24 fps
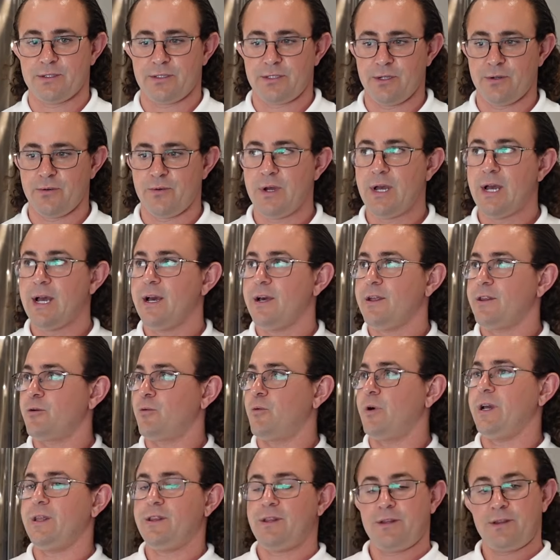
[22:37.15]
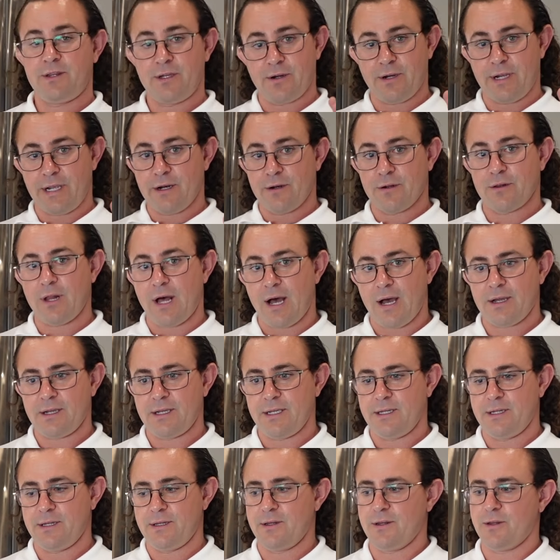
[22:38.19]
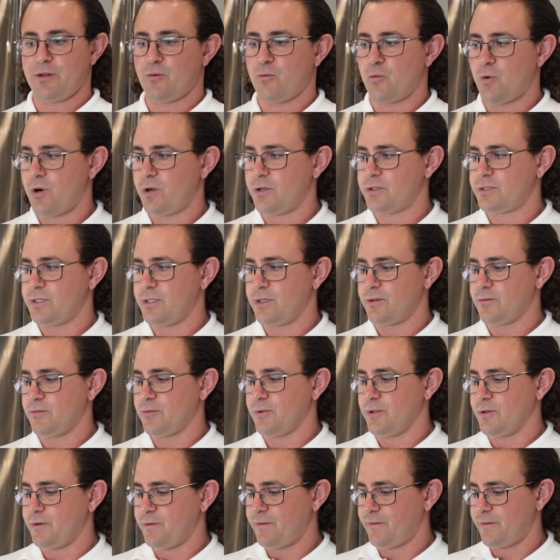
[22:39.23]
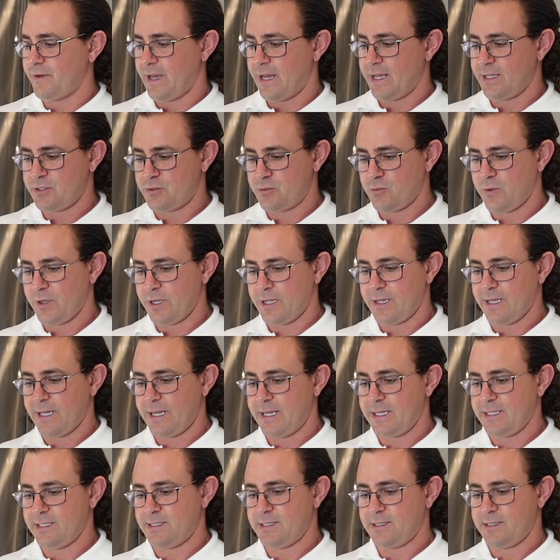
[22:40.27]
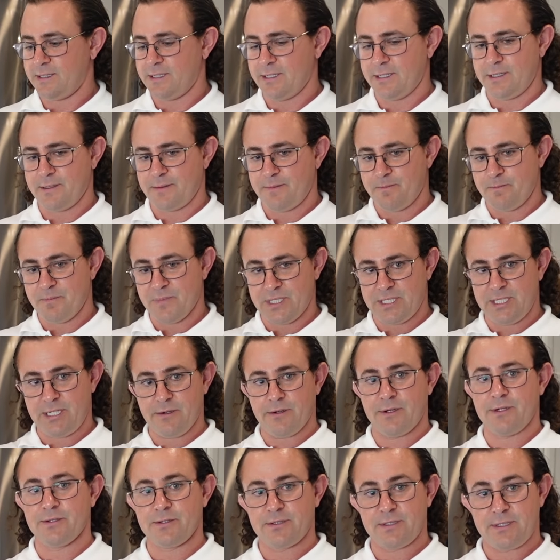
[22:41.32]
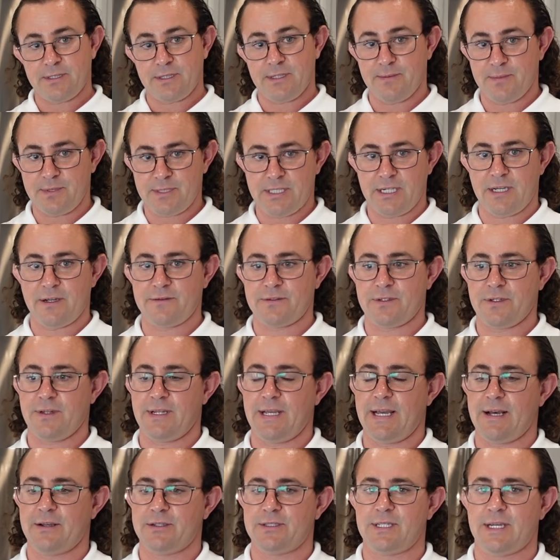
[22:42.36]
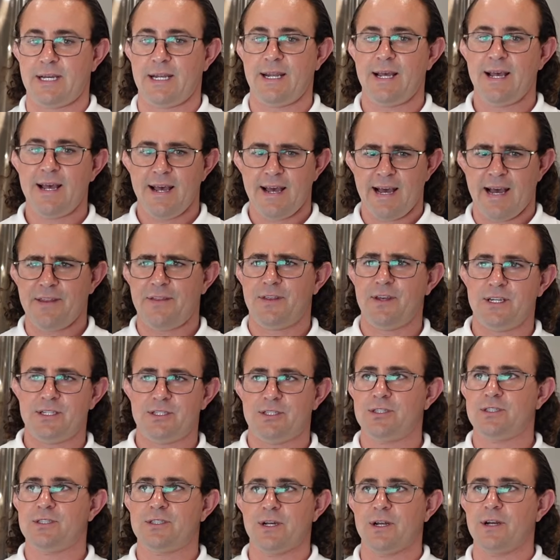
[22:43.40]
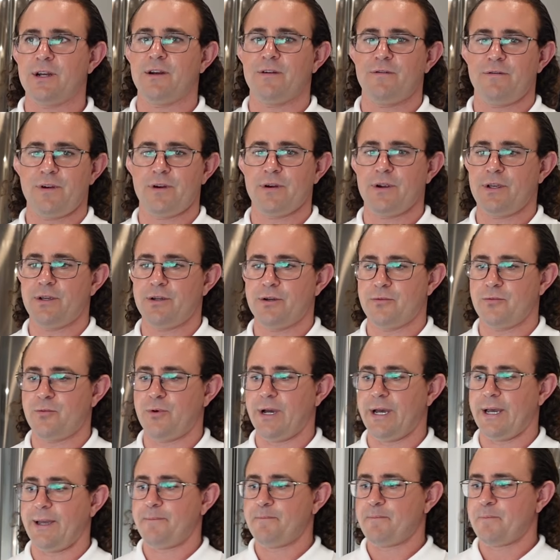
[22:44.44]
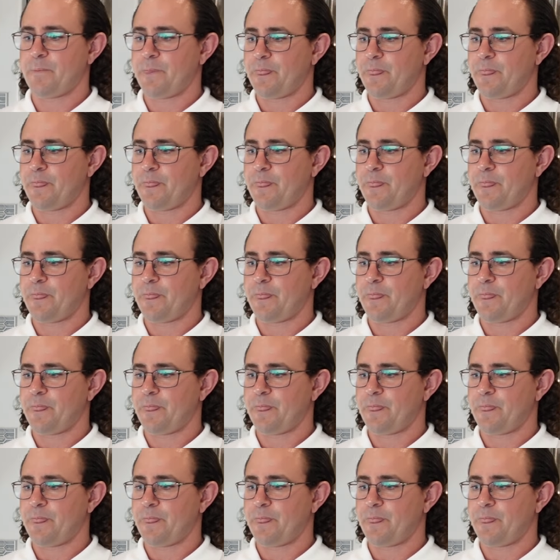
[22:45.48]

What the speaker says: So the way that they're interlocking the walls and the roof, as well as the materials themselves on the outside, I think it's just done in a very good way.